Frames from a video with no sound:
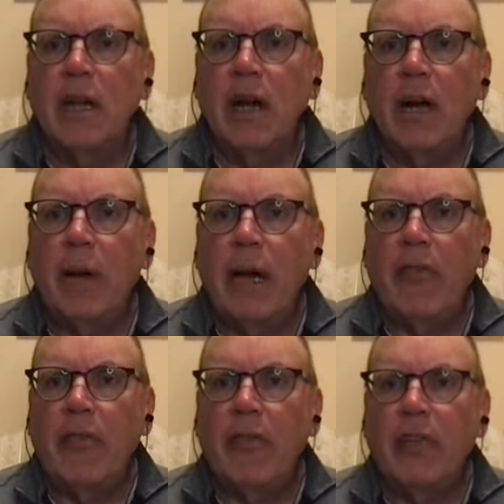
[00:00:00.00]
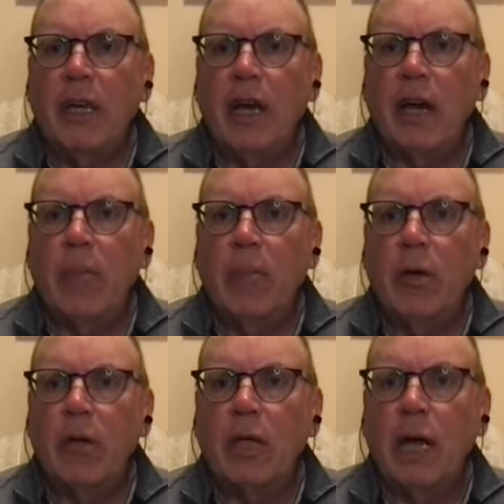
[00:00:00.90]
about the uh,
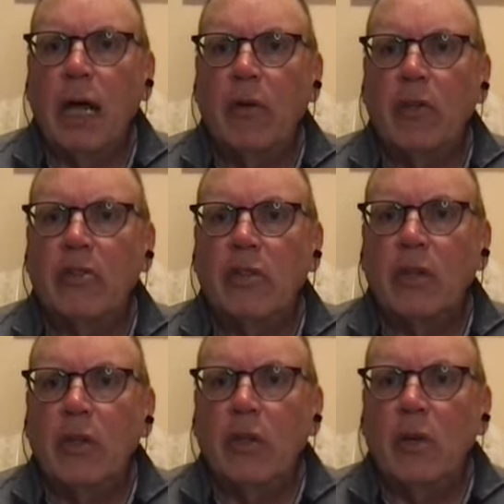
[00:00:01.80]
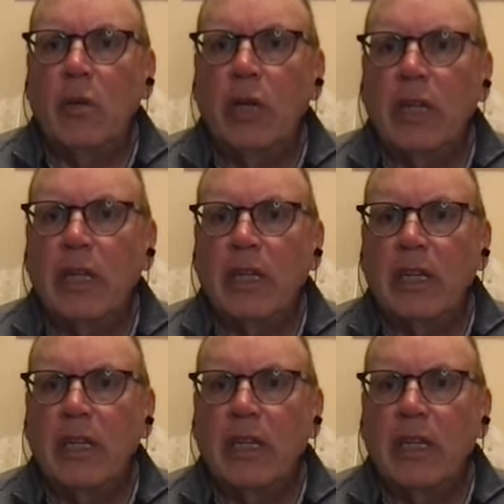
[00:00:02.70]
book I was reading.